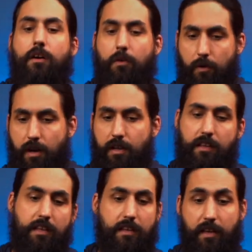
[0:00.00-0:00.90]
1
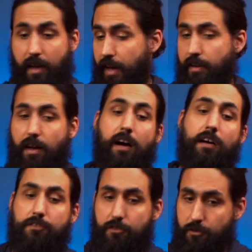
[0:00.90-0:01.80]
E and a,
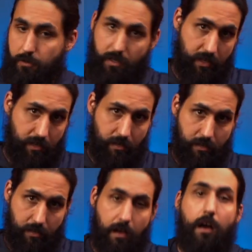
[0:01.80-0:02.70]
2 E.
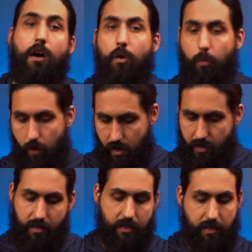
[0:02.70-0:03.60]

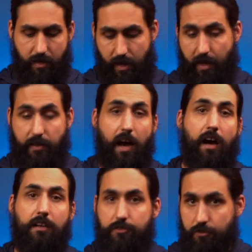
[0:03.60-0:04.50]
1 E and
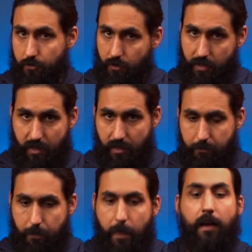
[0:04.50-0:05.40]
a, 2 E.
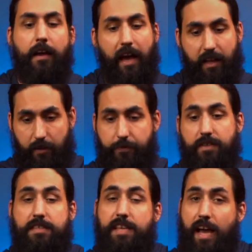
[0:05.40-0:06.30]
And if the
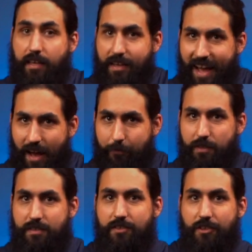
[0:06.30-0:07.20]
second half
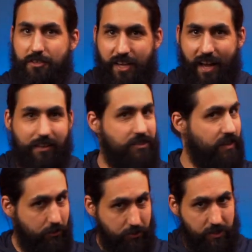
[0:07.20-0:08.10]
is your challenge,
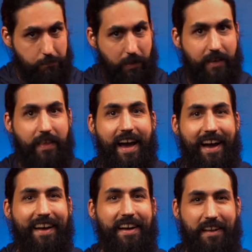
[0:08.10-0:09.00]
then you just play
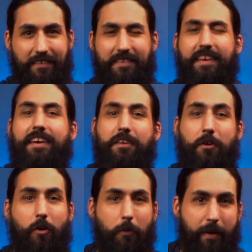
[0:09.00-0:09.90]
that.
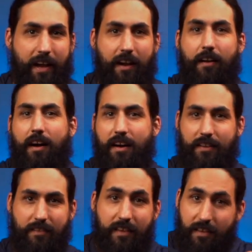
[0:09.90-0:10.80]
Diddle pair, a
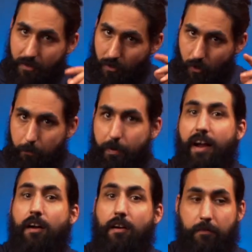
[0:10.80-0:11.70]
diddle
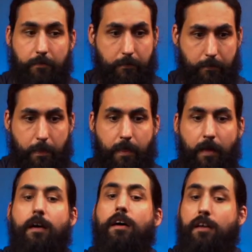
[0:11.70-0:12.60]
pair.
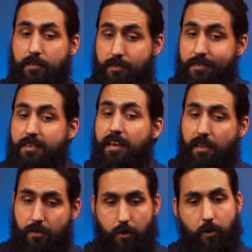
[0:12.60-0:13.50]

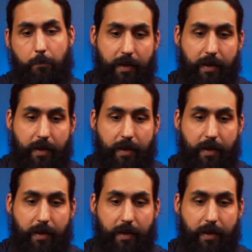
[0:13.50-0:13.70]
Diddle